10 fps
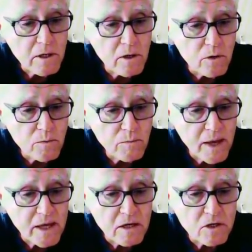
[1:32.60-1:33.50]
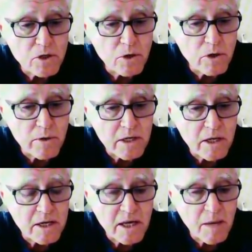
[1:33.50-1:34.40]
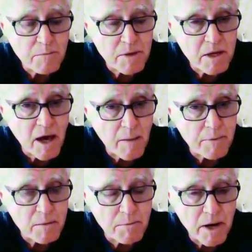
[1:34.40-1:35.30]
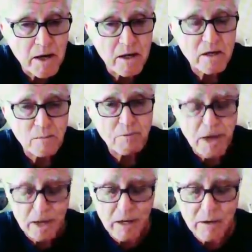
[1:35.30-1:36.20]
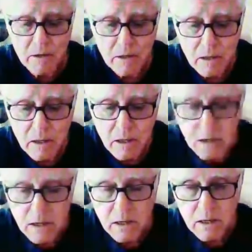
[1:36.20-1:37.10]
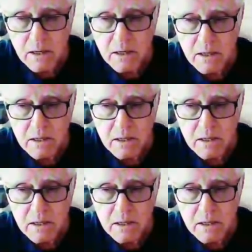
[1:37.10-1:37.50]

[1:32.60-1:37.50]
Making sure it can't be copied by a competitor. Uh,